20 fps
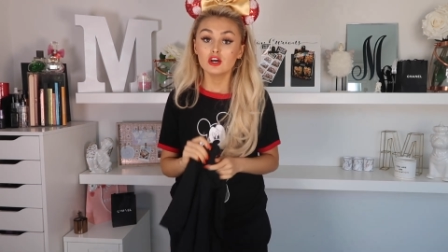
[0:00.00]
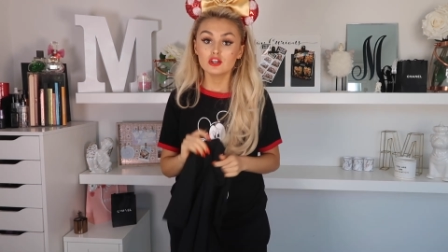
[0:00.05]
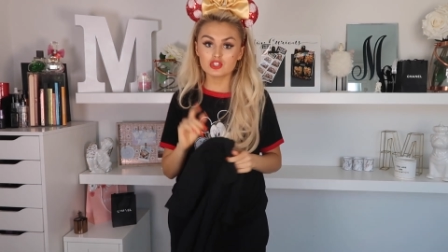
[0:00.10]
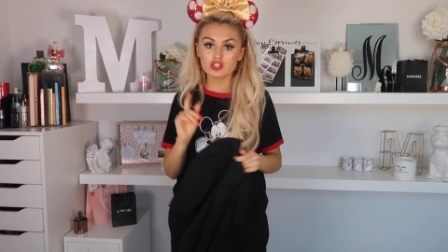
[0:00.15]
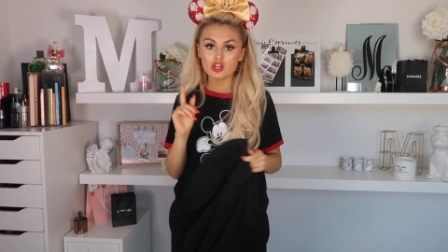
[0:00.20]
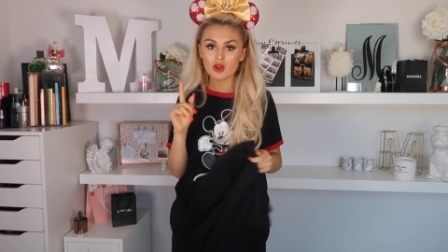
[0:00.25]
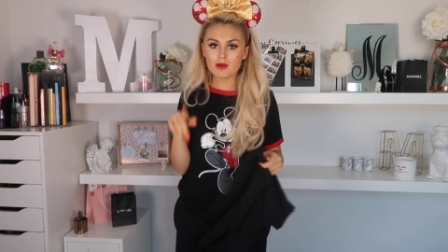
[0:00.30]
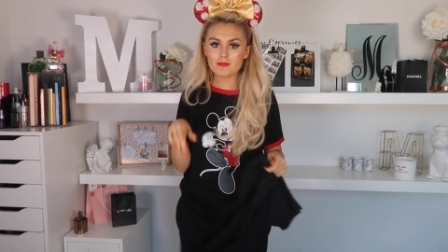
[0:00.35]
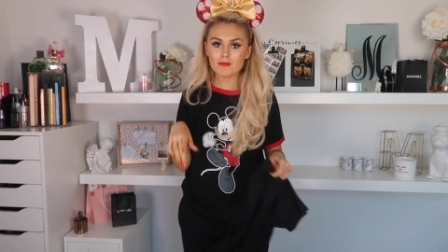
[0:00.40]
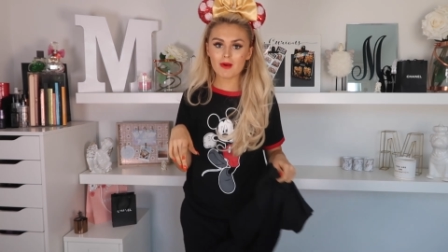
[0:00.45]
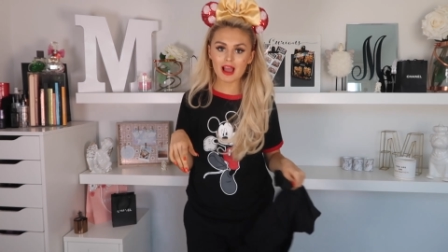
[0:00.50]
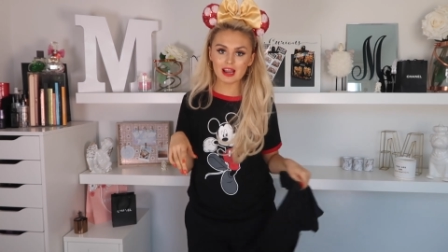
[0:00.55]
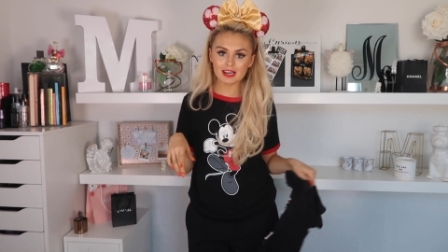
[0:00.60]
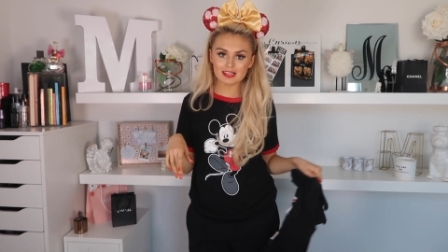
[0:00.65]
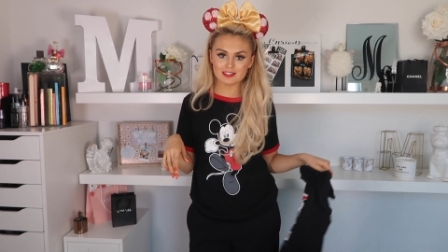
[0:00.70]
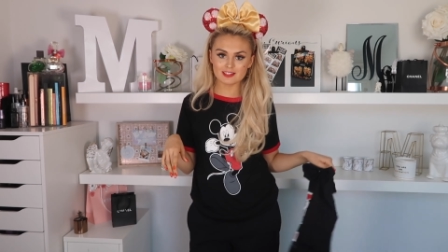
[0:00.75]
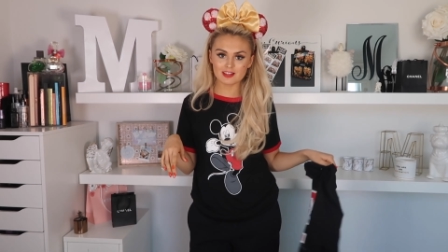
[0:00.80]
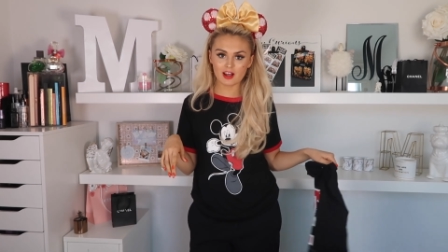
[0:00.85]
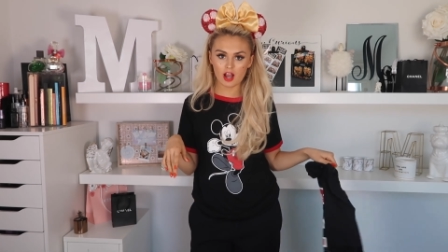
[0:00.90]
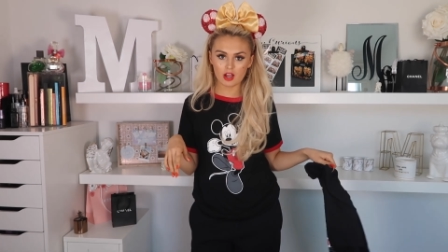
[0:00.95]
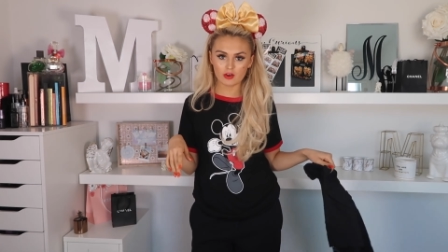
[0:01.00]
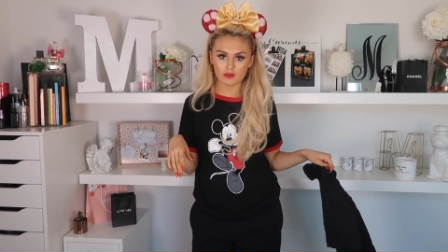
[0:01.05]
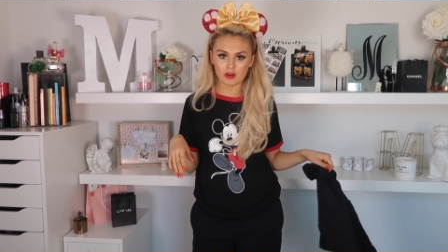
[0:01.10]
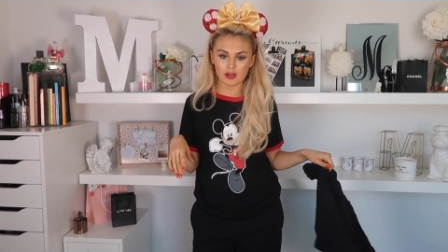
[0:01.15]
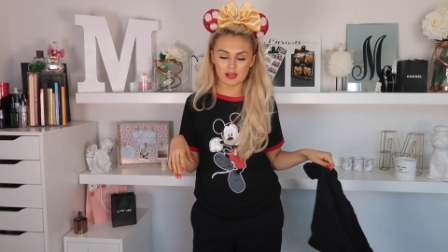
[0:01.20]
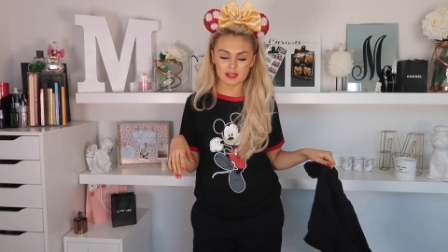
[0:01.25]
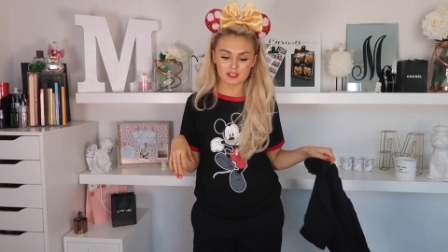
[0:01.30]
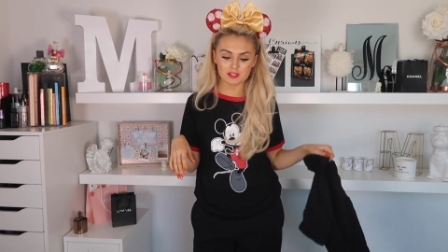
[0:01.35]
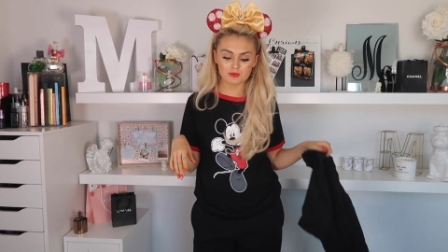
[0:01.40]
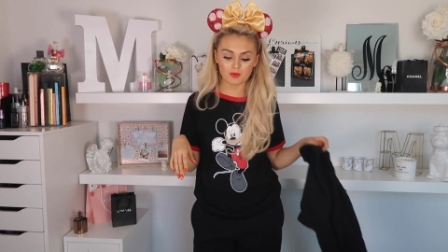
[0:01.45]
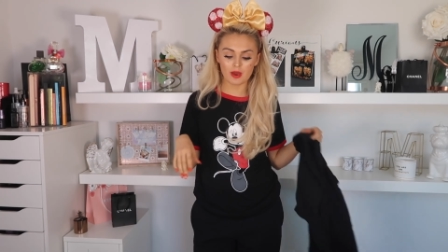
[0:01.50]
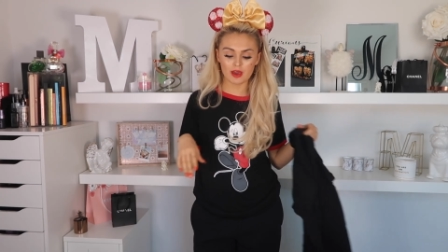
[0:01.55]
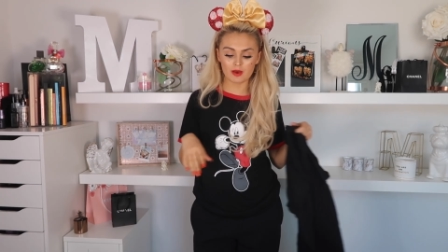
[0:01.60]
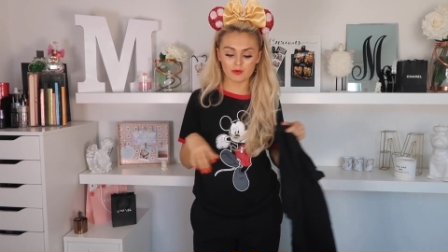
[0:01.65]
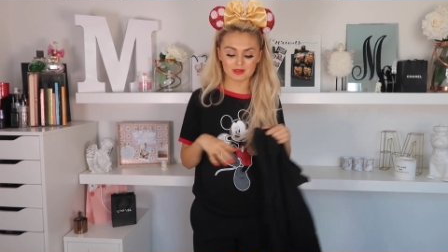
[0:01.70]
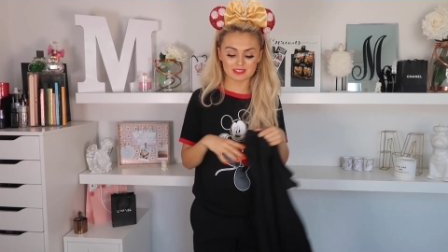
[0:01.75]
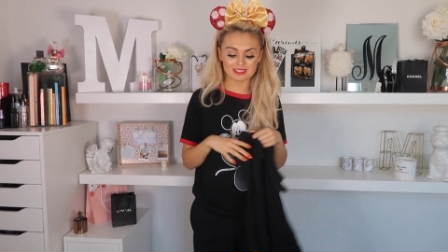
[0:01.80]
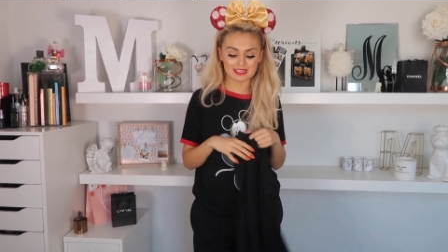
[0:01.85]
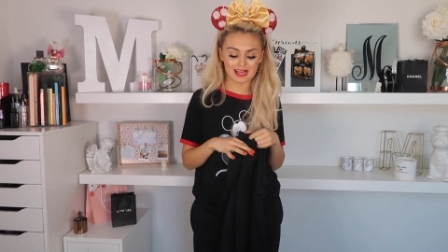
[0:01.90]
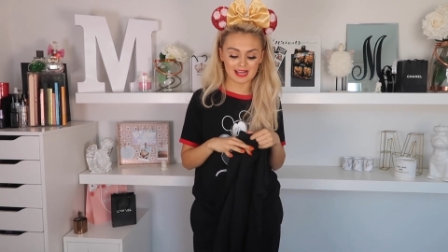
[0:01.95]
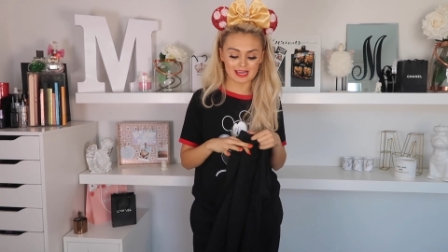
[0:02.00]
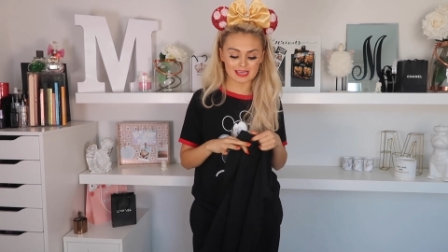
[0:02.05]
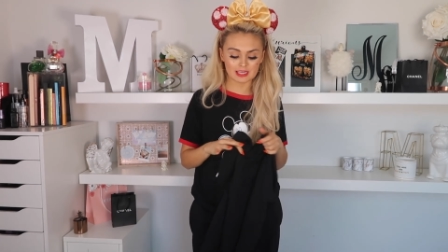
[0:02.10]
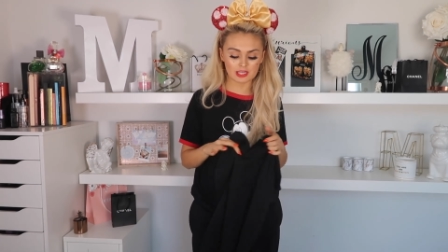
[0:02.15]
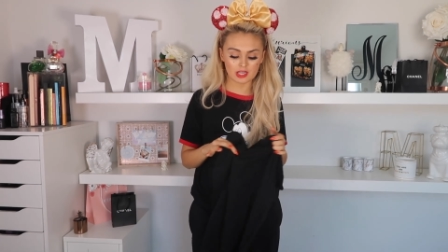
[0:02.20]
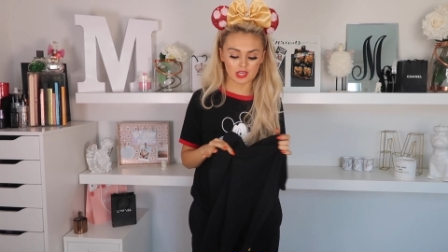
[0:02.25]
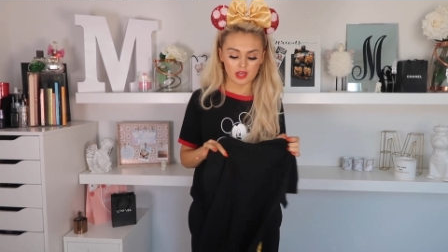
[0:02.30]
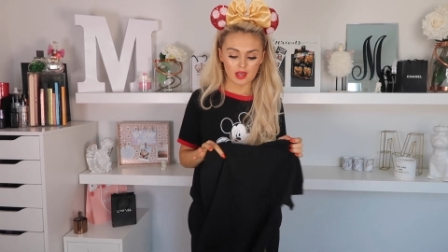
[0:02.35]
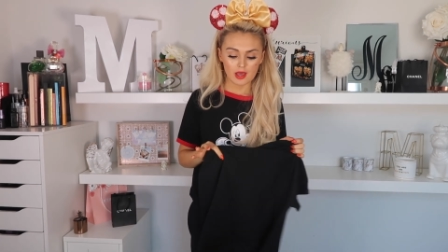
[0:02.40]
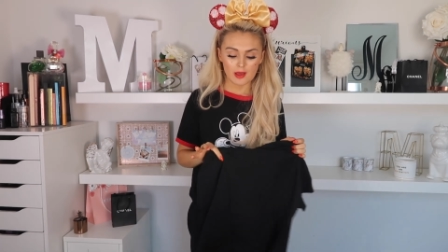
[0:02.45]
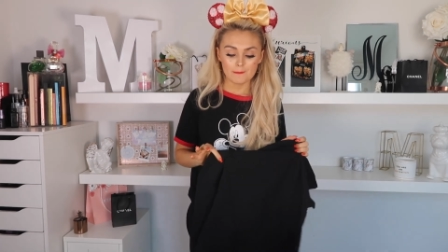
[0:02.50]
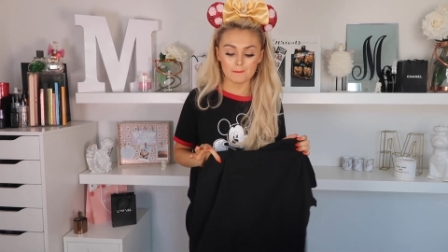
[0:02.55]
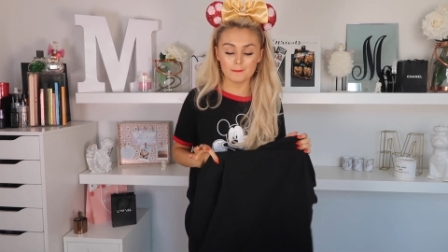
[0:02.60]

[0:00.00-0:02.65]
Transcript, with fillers: So you know Miley Cyrus, where it was like